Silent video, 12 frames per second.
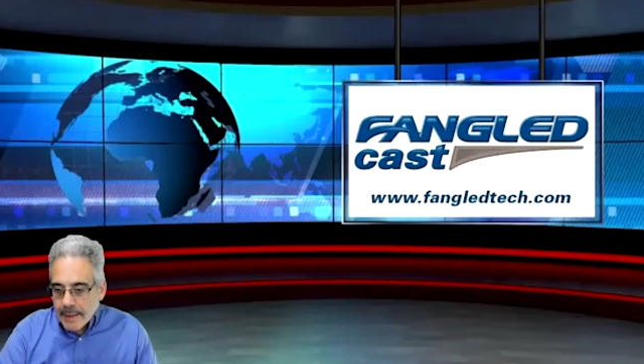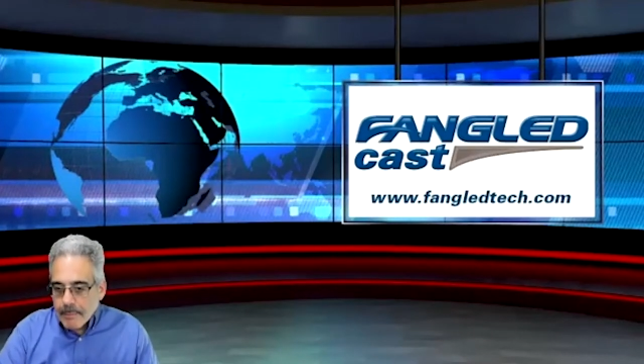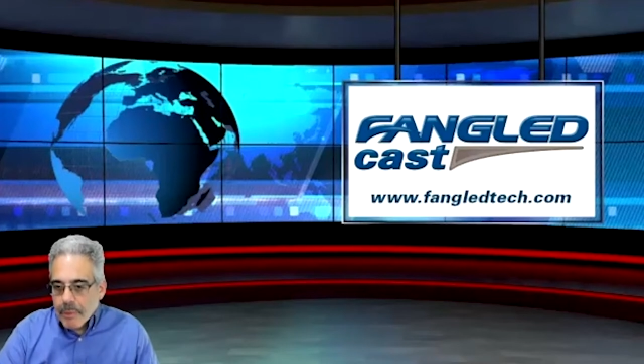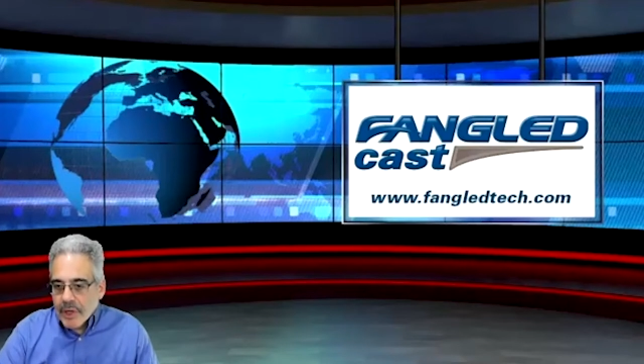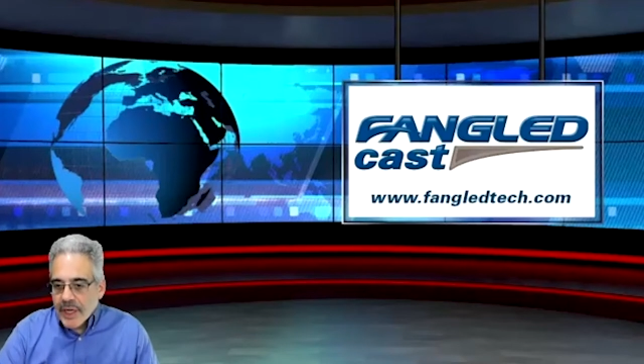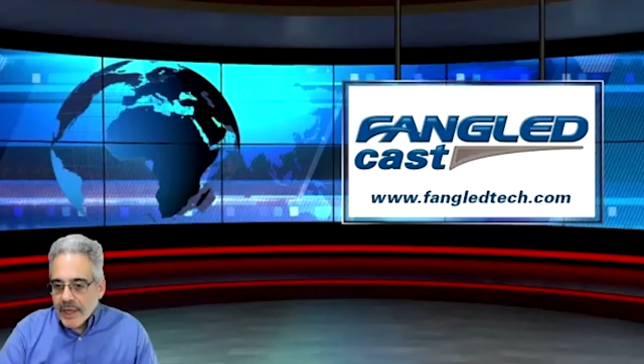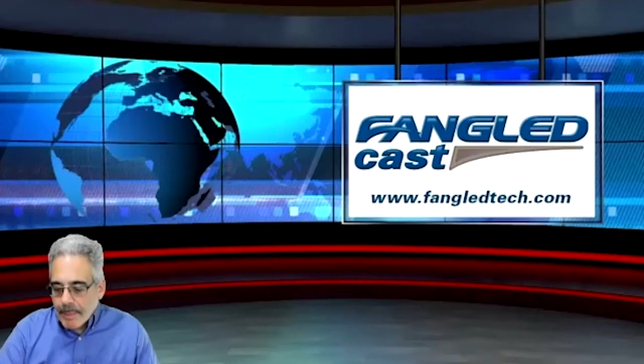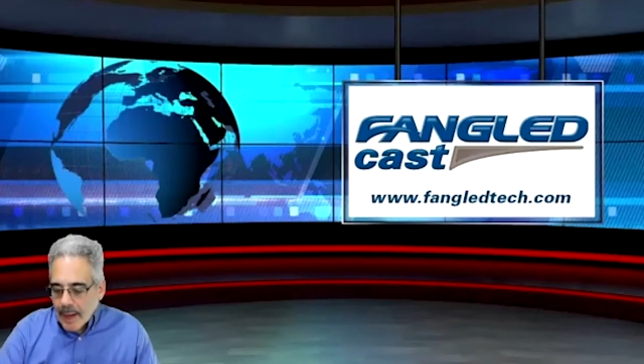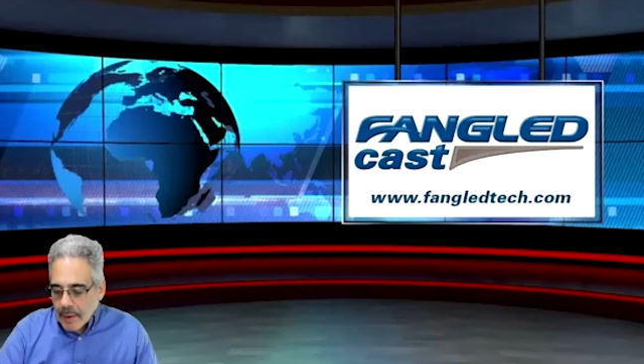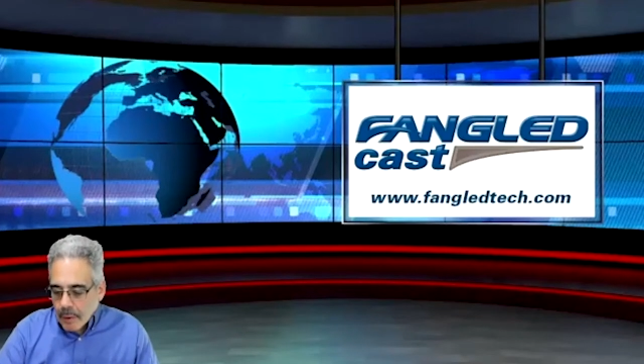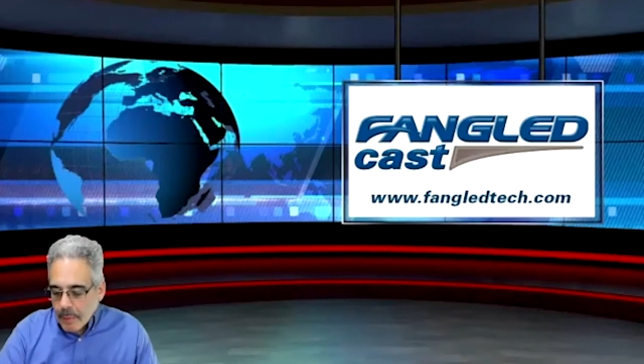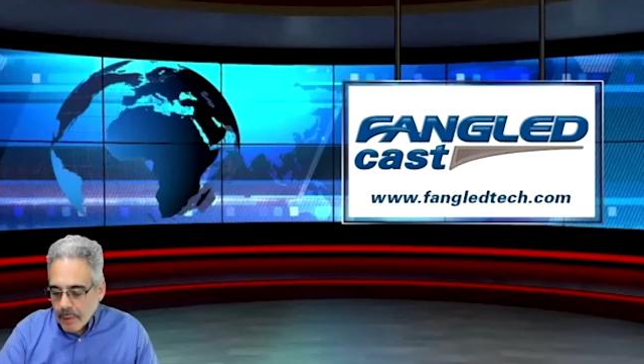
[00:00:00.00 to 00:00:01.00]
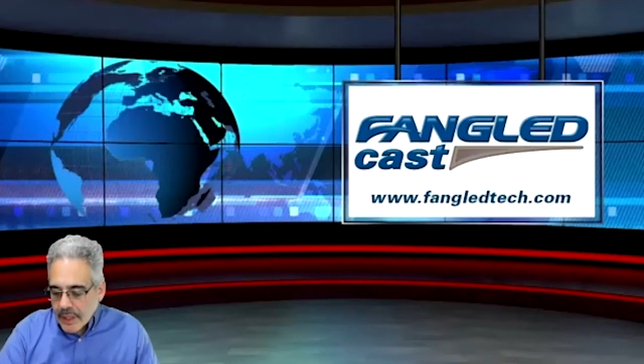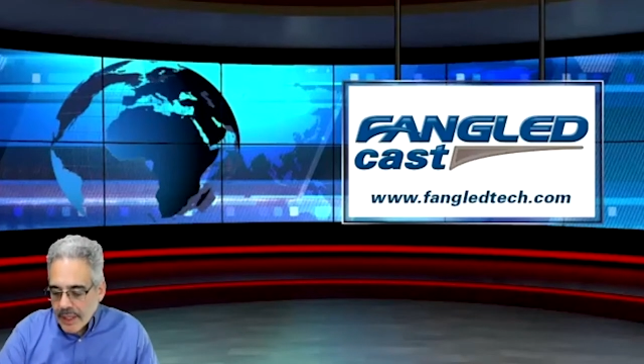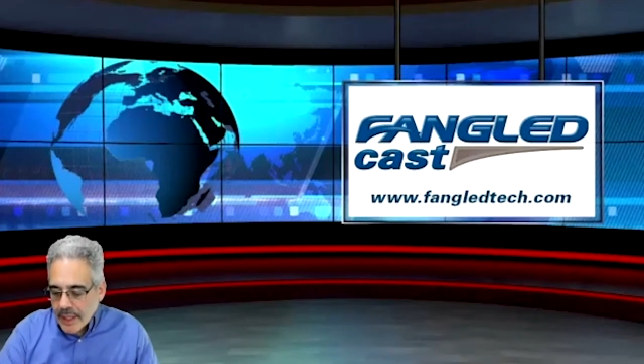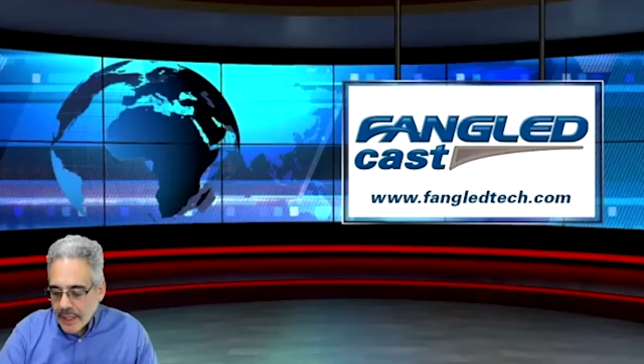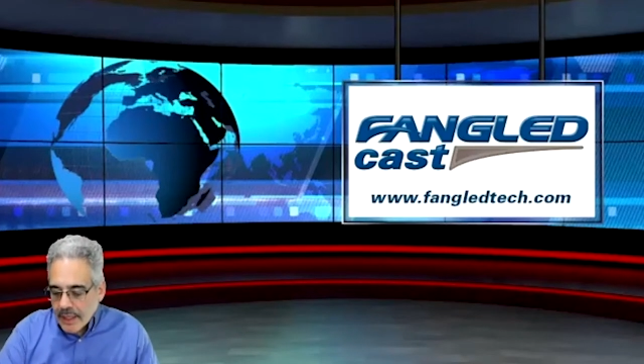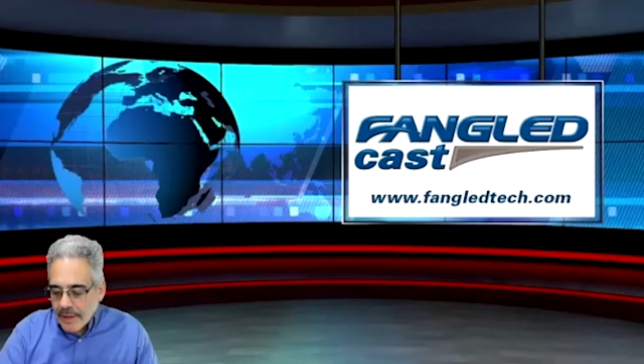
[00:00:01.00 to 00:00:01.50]
bring a PowerPoint
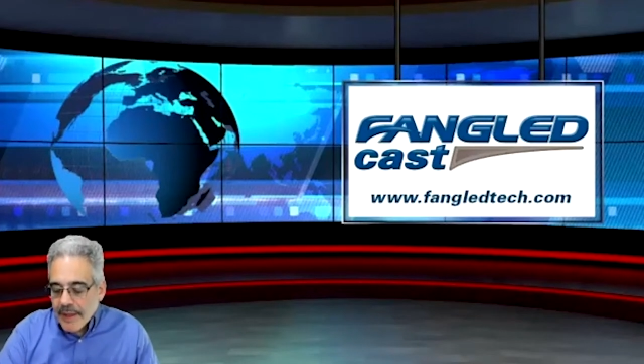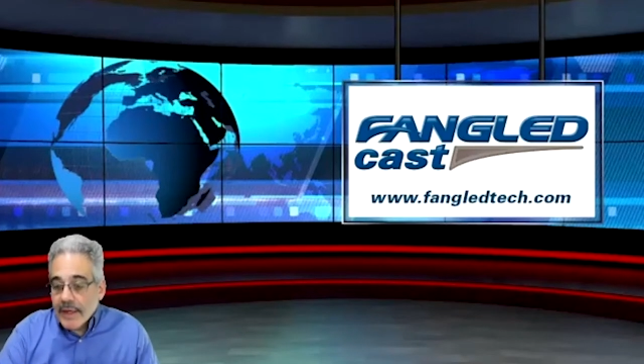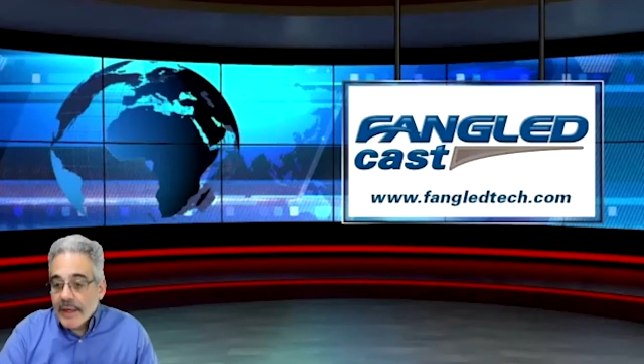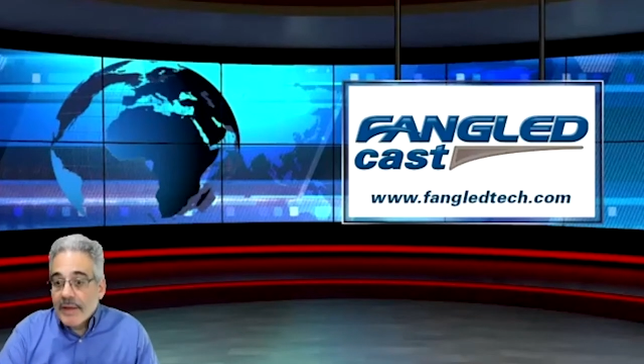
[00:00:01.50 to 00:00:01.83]
in. And then if